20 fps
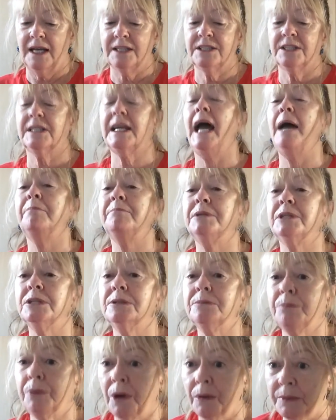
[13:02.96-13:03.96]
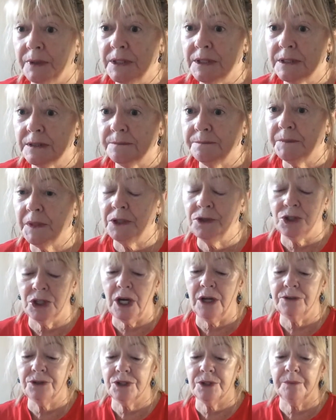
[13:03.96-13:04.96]
has kept his promise. And you
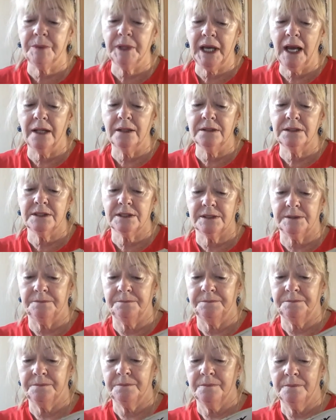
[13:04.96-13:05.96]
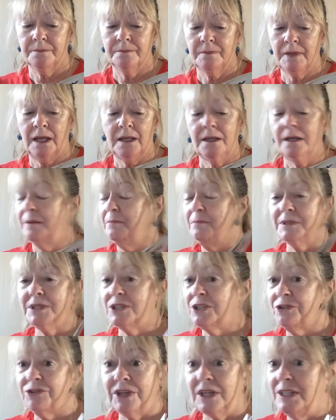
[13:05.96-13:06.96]
know something else?
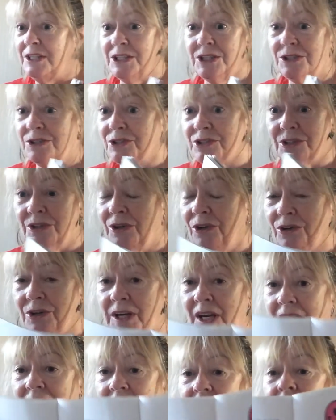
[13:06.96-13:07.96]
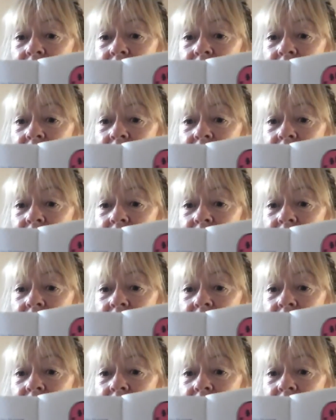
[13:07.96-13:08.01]
Mr. Greedy doesn't look like he